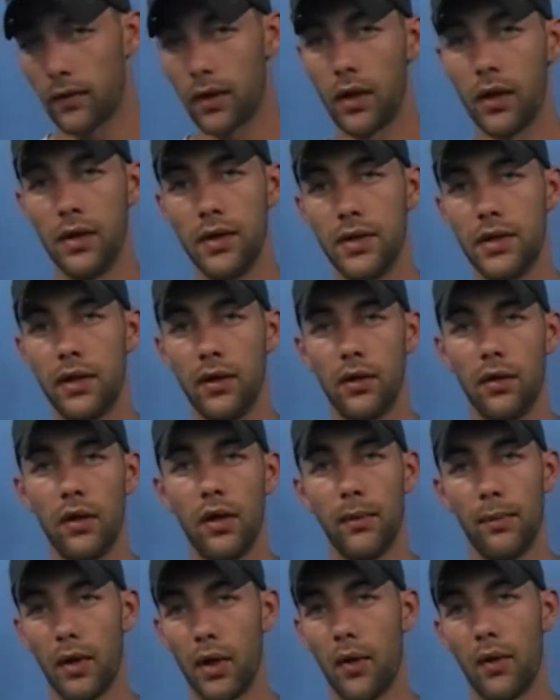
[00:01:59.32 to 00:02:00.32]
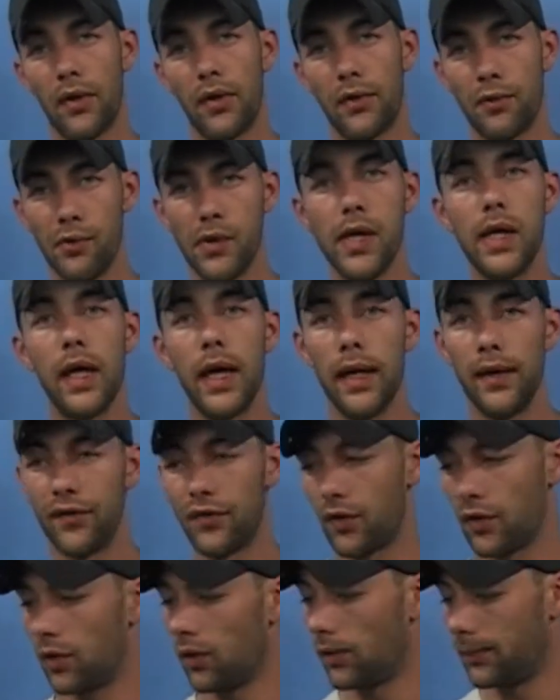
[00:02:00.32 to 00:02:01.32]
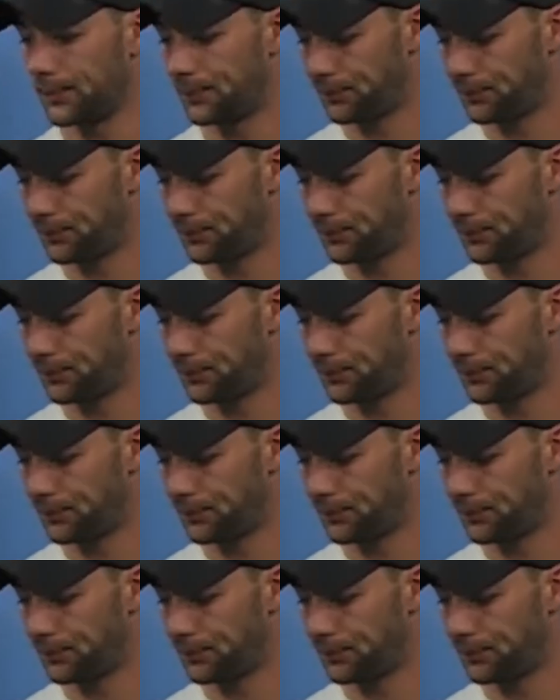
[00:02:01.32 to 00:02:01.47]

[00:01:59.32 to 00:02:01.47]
until about 3 days ago.